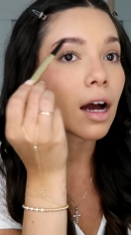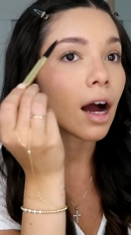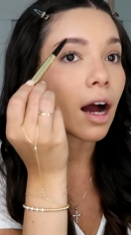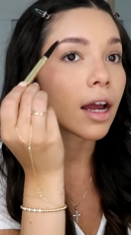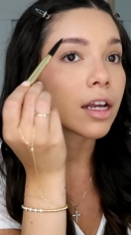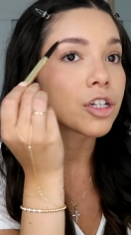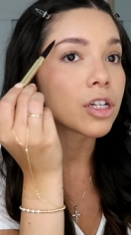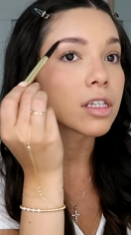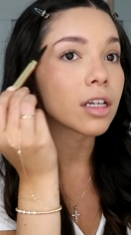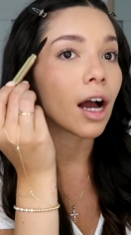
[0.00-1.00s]
I
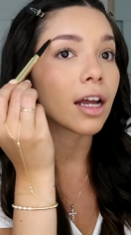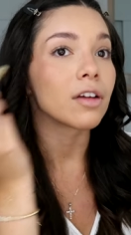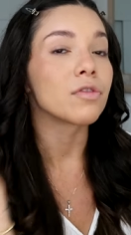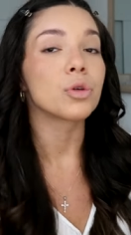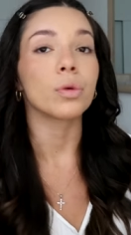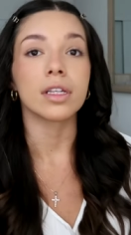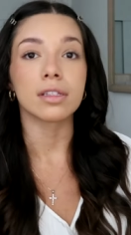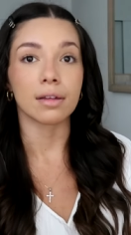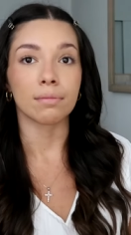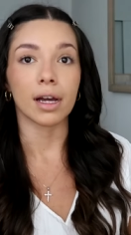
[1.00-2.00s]
just kind of
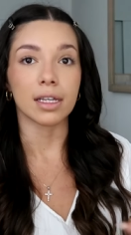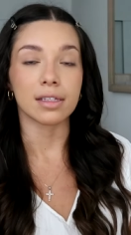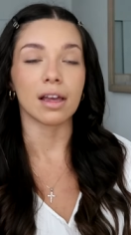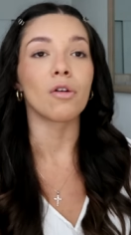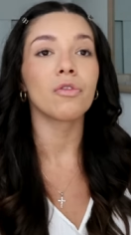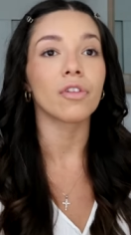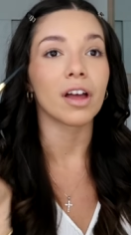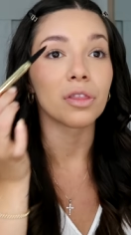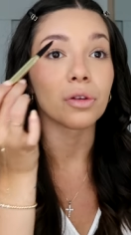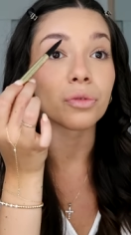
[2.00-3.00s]
tweeze them myself,
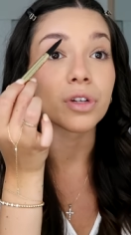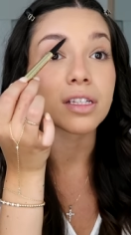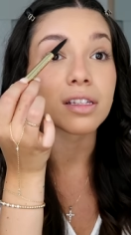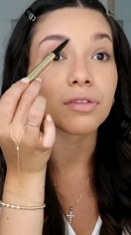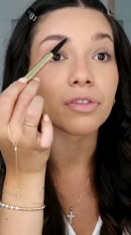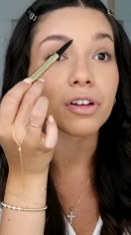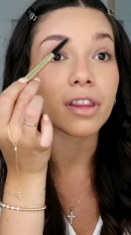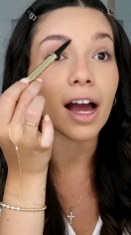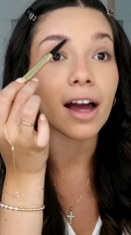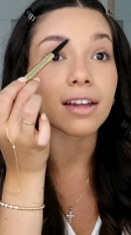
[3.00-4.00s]
and the reason for
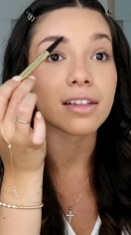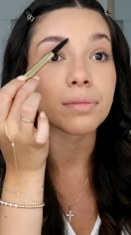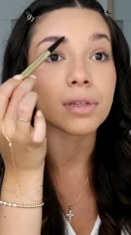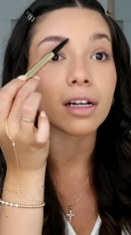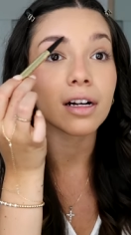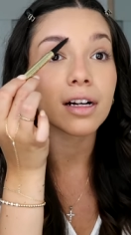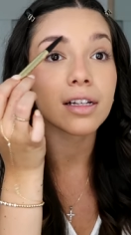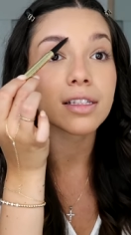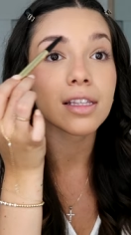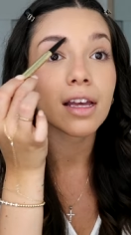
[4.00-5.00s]
that is
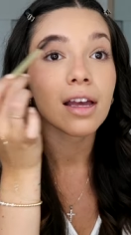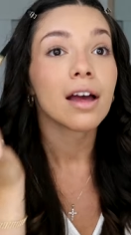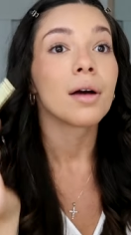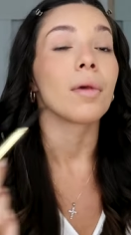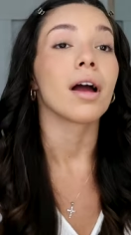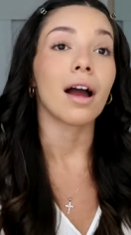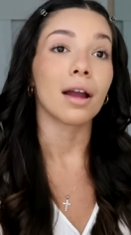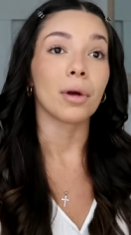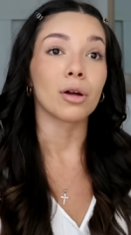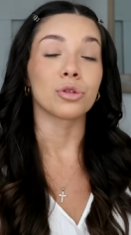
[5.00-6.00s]
because my
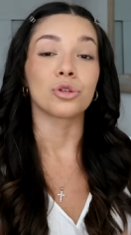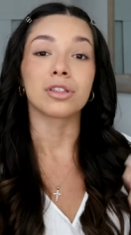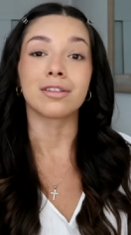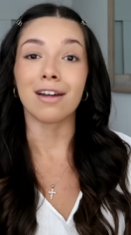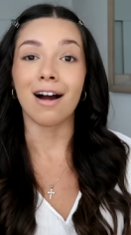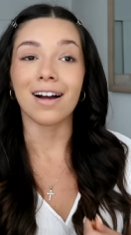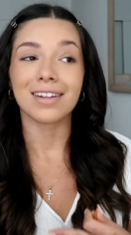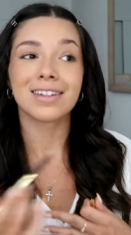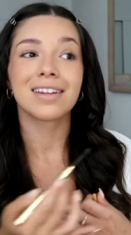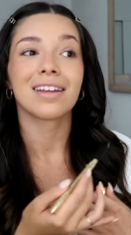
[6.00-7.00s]
eyebrows are just
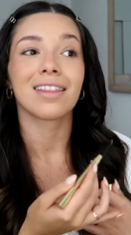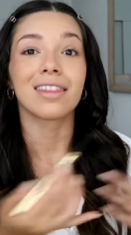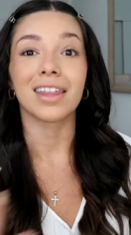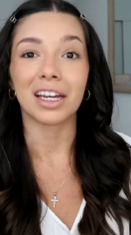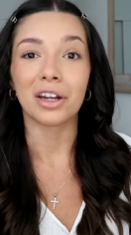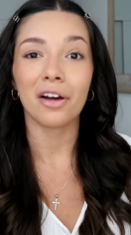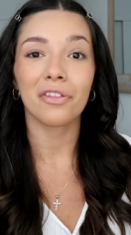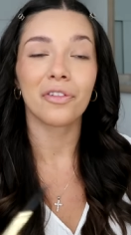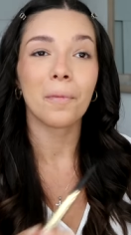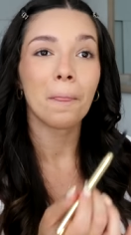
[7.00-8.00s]
not thick enough
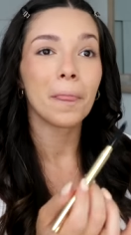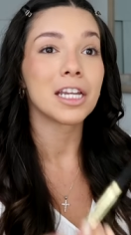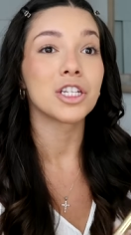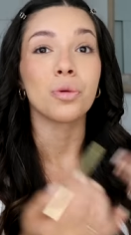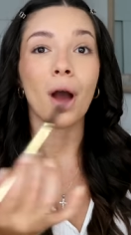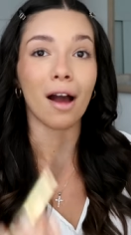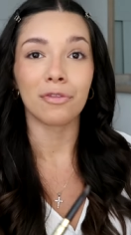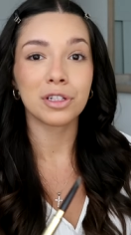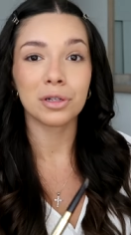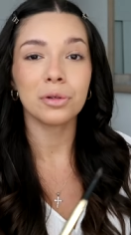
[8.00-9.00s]
to
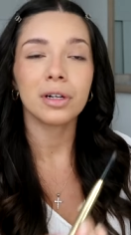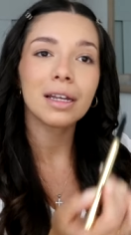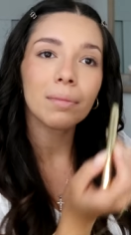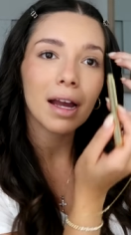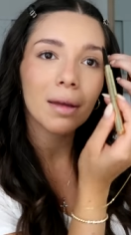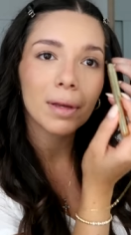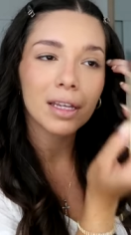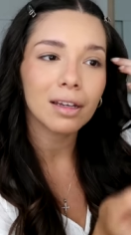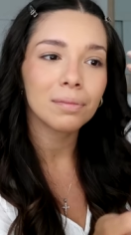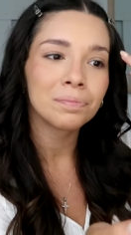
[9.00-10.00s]
have to, in my
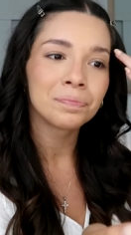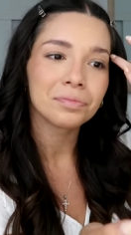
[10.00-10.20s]
opinion.